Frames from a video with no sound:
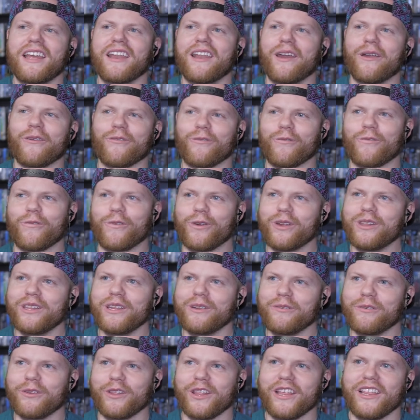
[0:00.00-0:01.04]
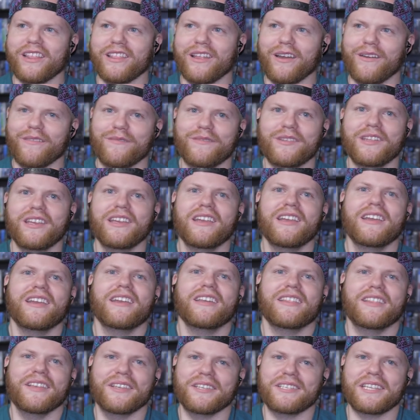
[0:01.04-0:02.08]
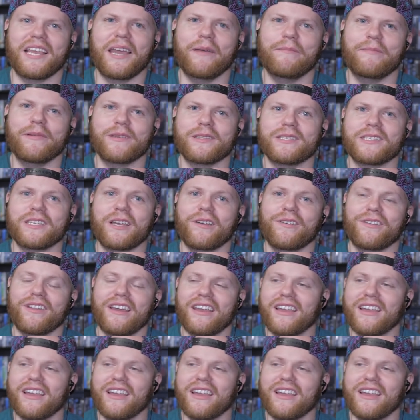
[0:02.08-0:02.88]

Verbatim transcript: And I really, really loved this episode.